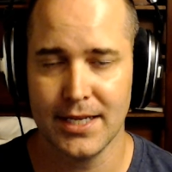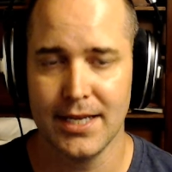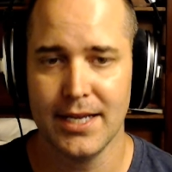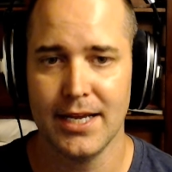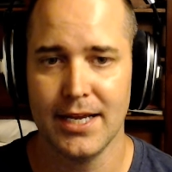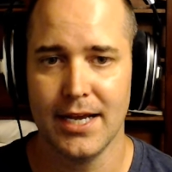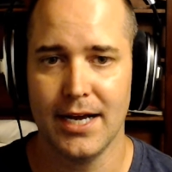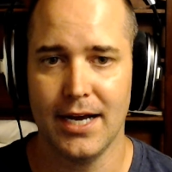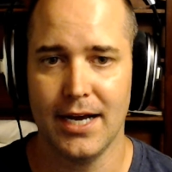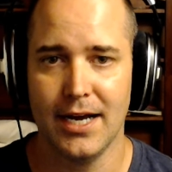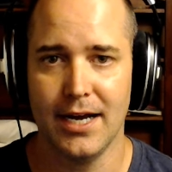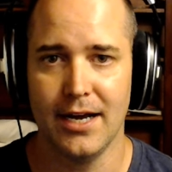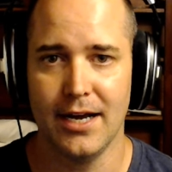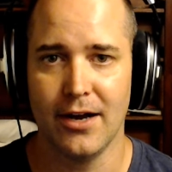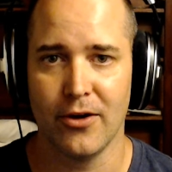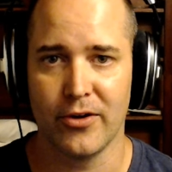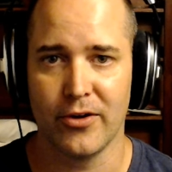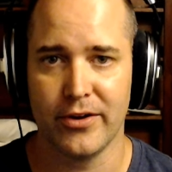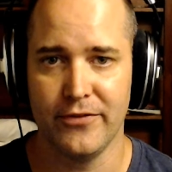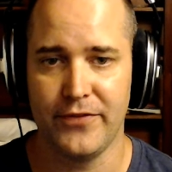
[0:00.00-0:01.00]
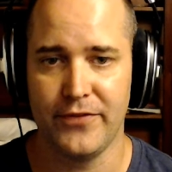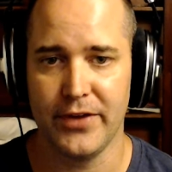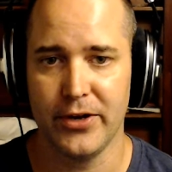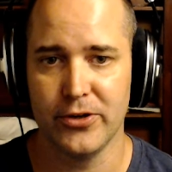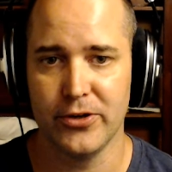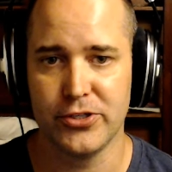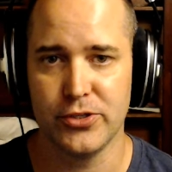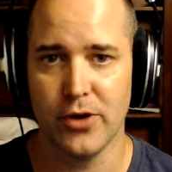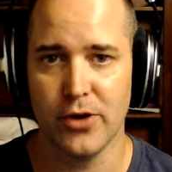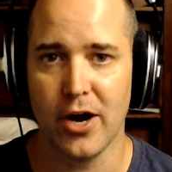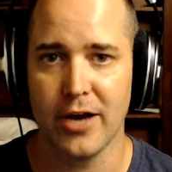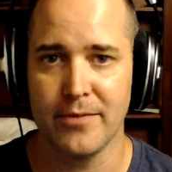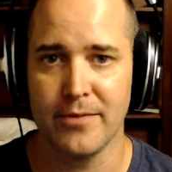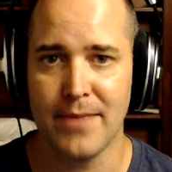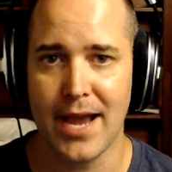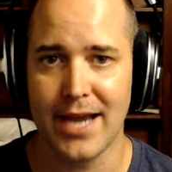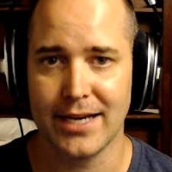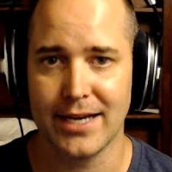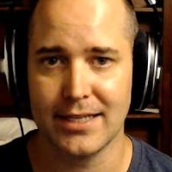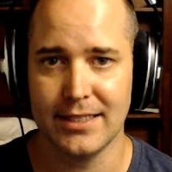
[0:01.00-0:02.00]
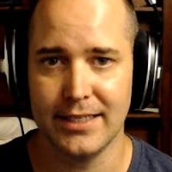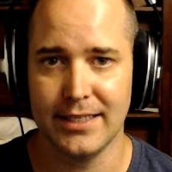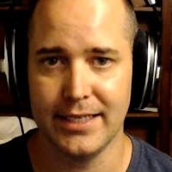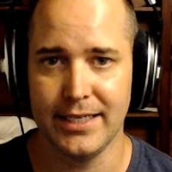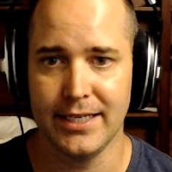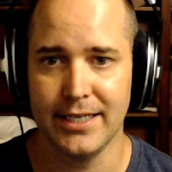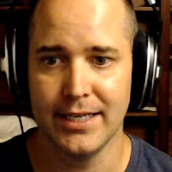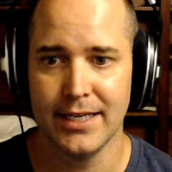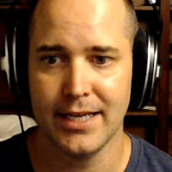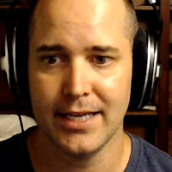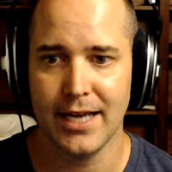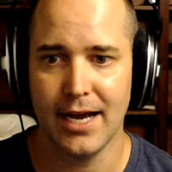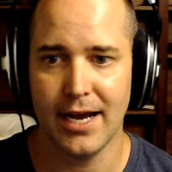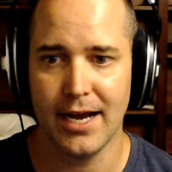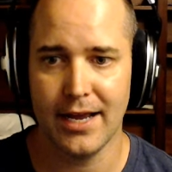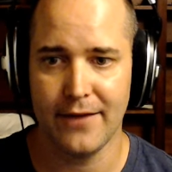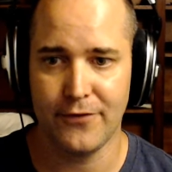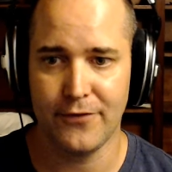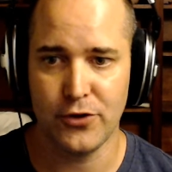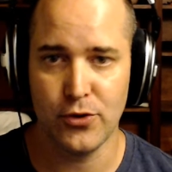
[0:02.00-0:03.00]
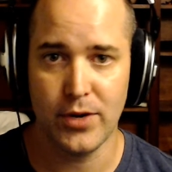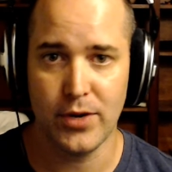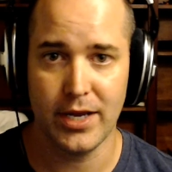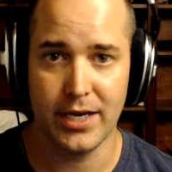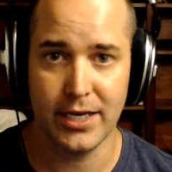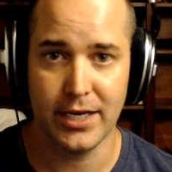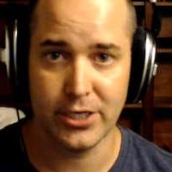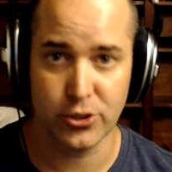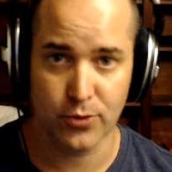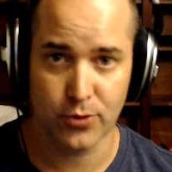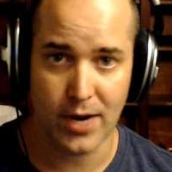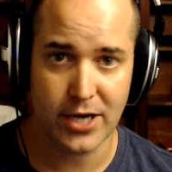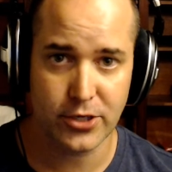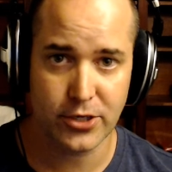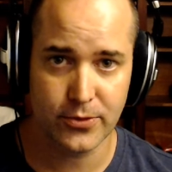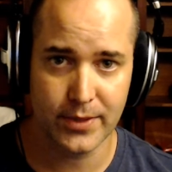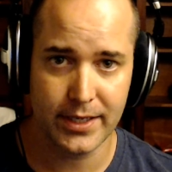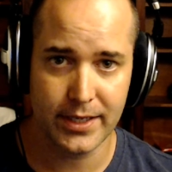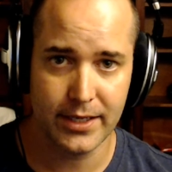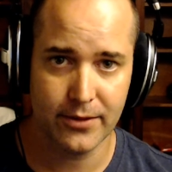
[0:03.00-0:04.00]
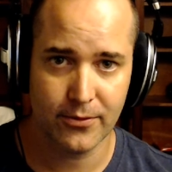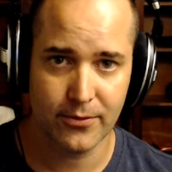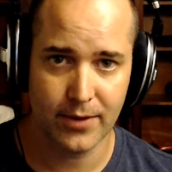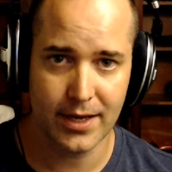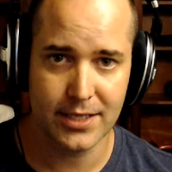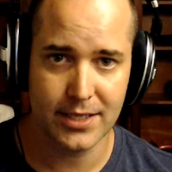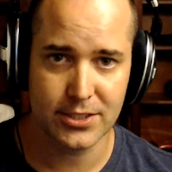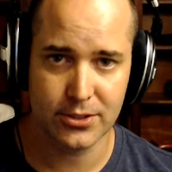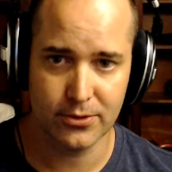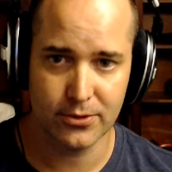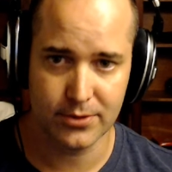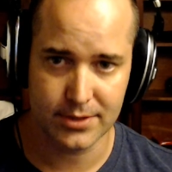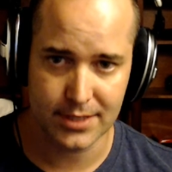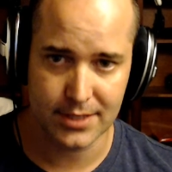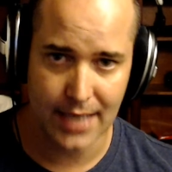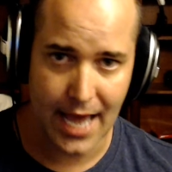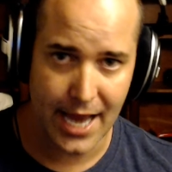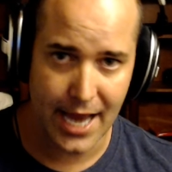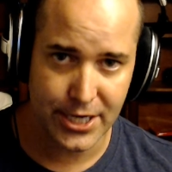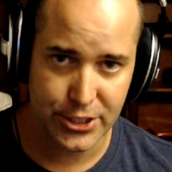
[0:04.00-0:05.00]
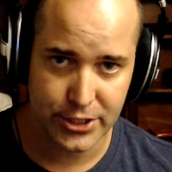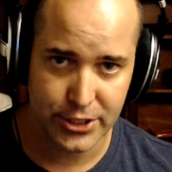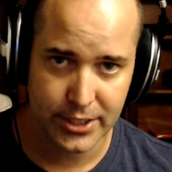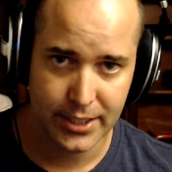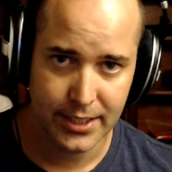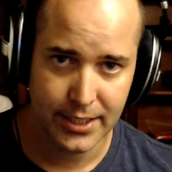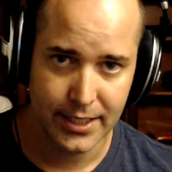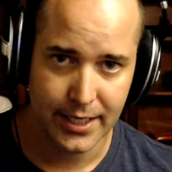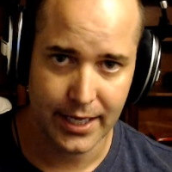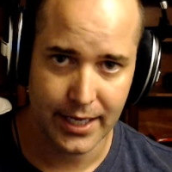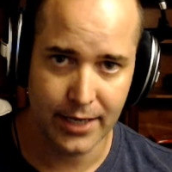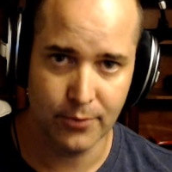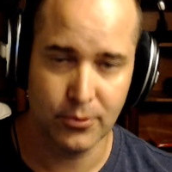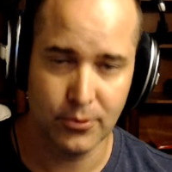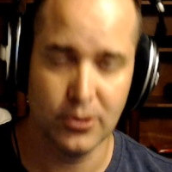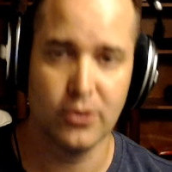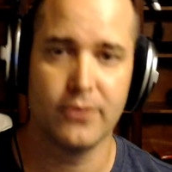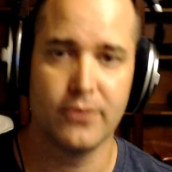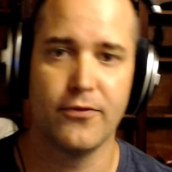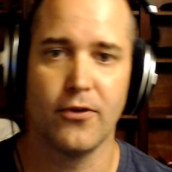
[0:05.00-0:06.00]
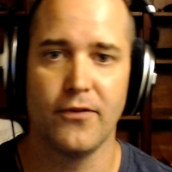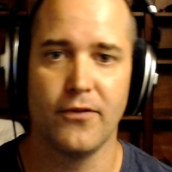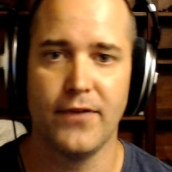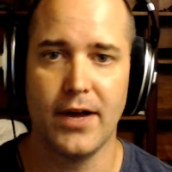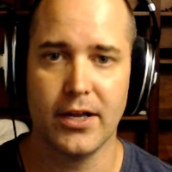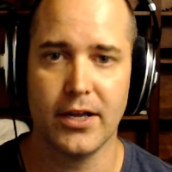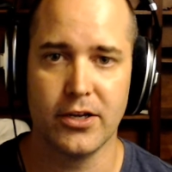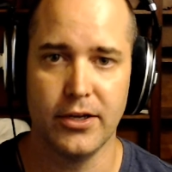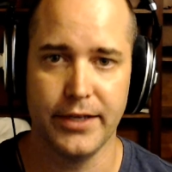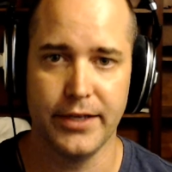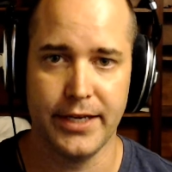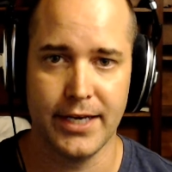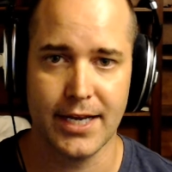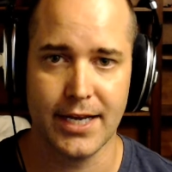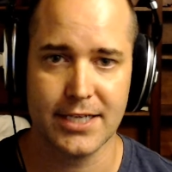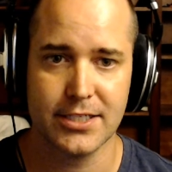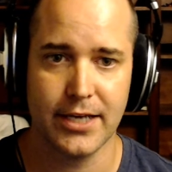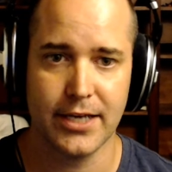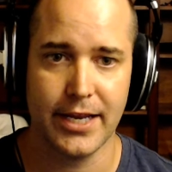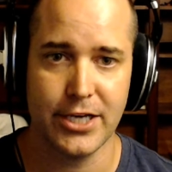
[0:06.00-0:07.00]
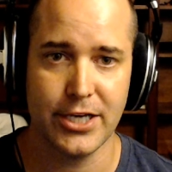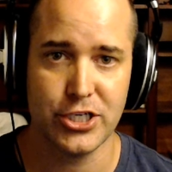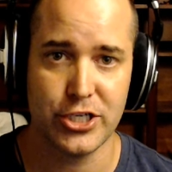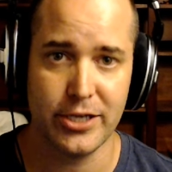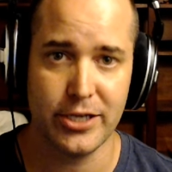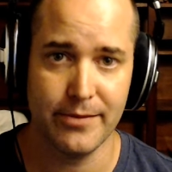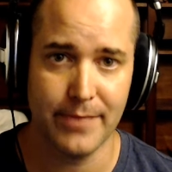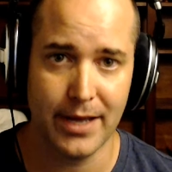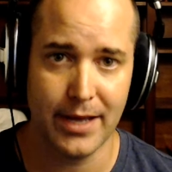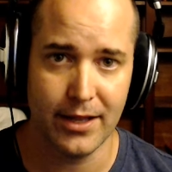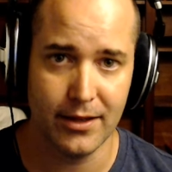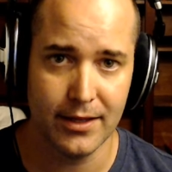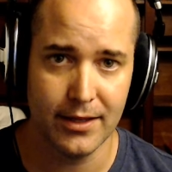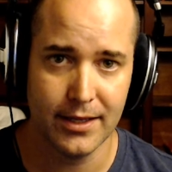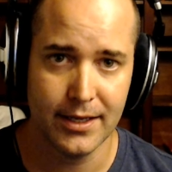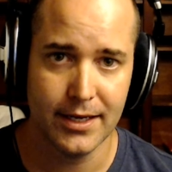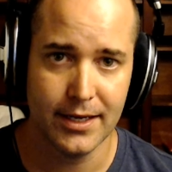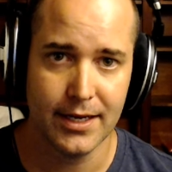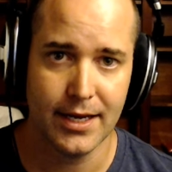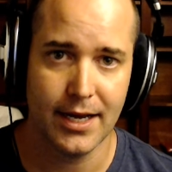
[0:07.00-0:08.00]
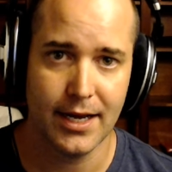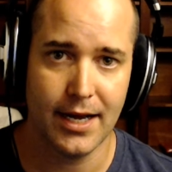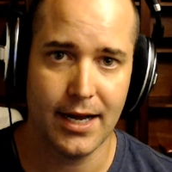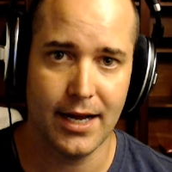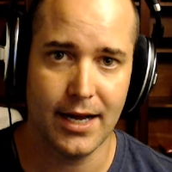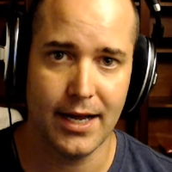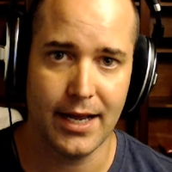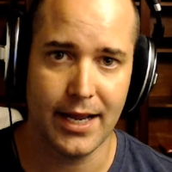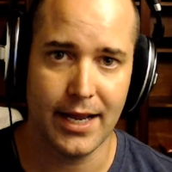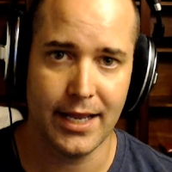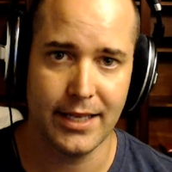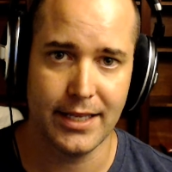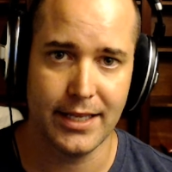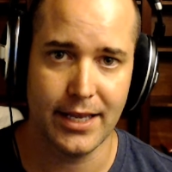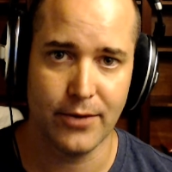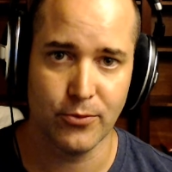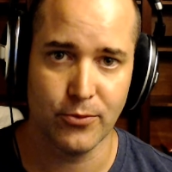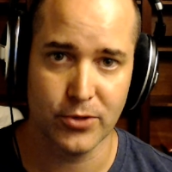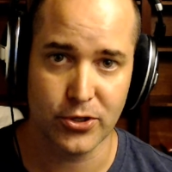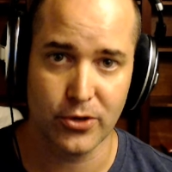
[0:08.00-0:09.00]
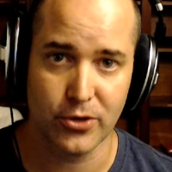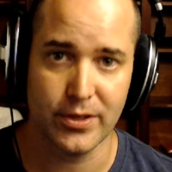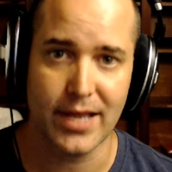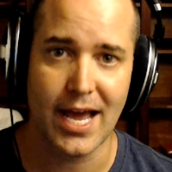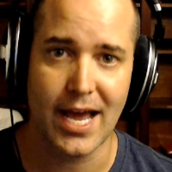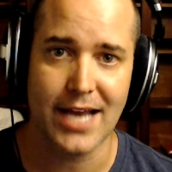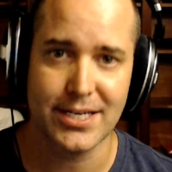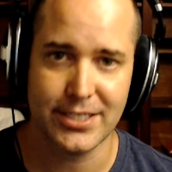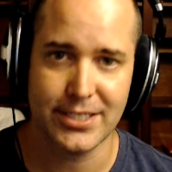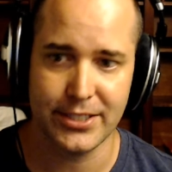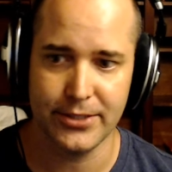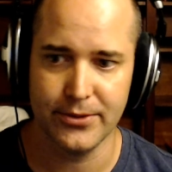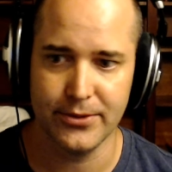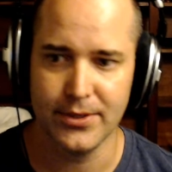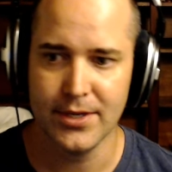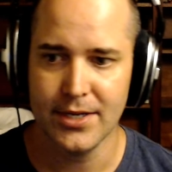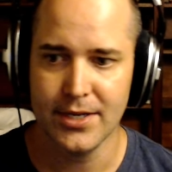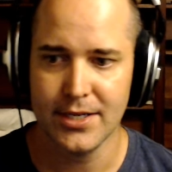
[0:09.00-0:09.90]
are configured to automatically, if you hit a directory, right, so slash, it will look for a file called index.html and then return that to you.